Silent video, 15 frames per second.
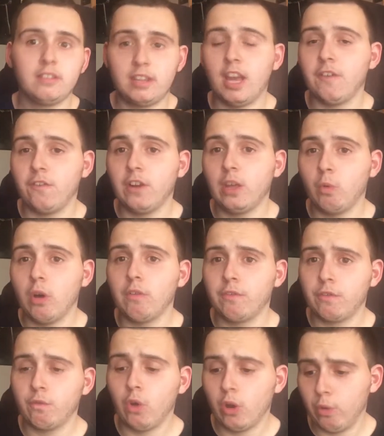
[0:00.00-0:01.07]
definitely well
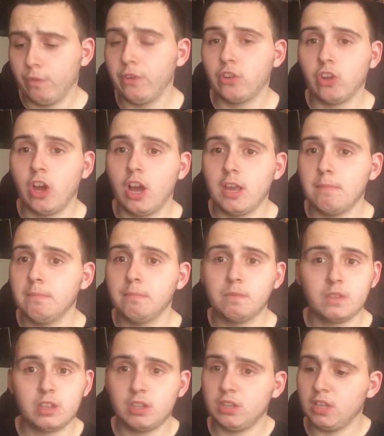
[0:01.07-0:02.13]
worth your time.
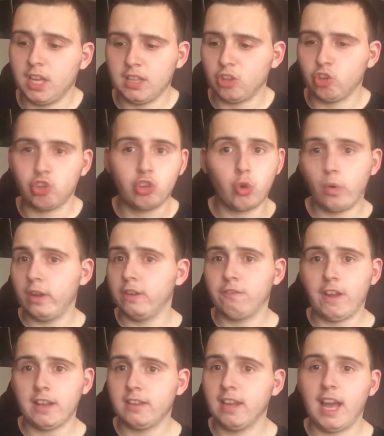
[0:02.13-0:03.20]
Like, the story is
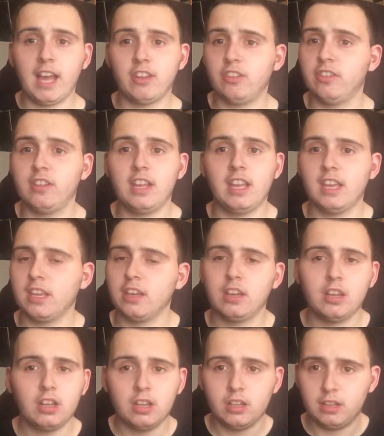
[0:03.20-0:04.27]
fantastic.
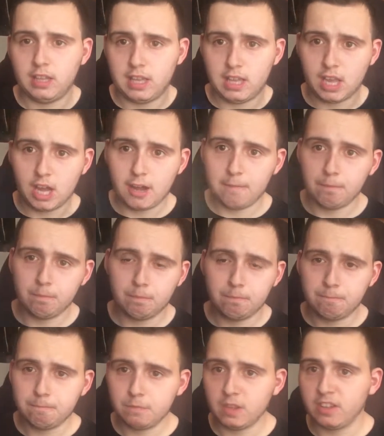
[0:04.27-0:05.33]
The
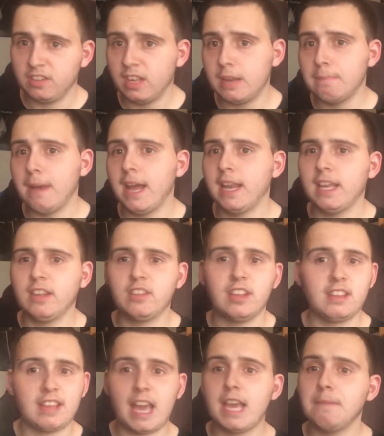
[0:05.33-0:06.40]
cinematics, the
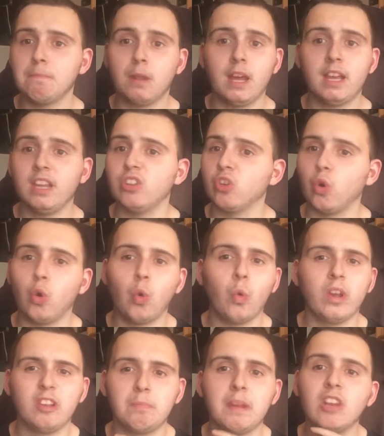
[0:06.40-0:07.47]
gameplay has
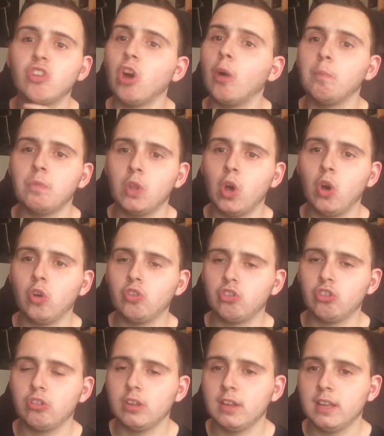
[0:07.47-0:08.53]
always been top
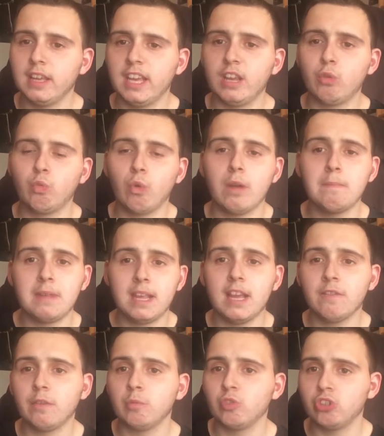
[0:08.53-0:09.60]
notch. It gripped me
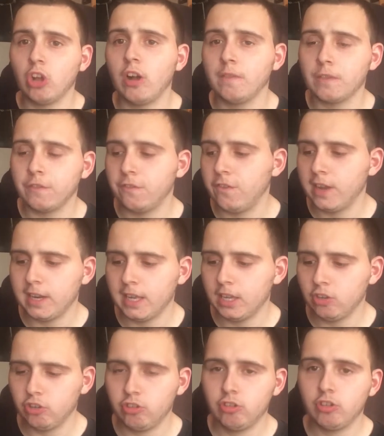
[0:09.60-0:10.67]
in from start to
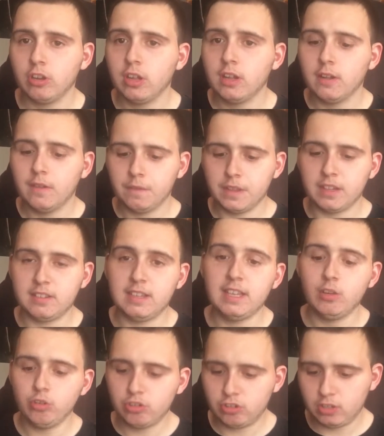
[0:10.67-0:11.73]
finish. the
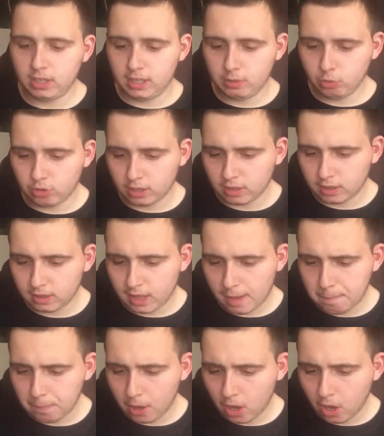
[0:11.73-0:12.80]
DLC, was it
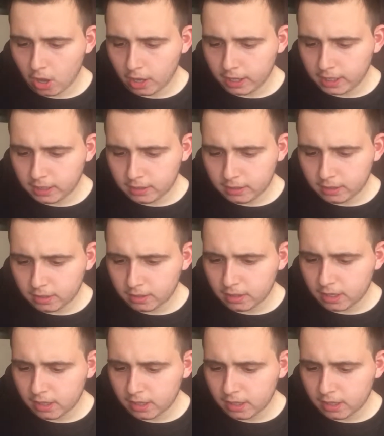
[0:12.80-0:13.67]
Left Behind, isn't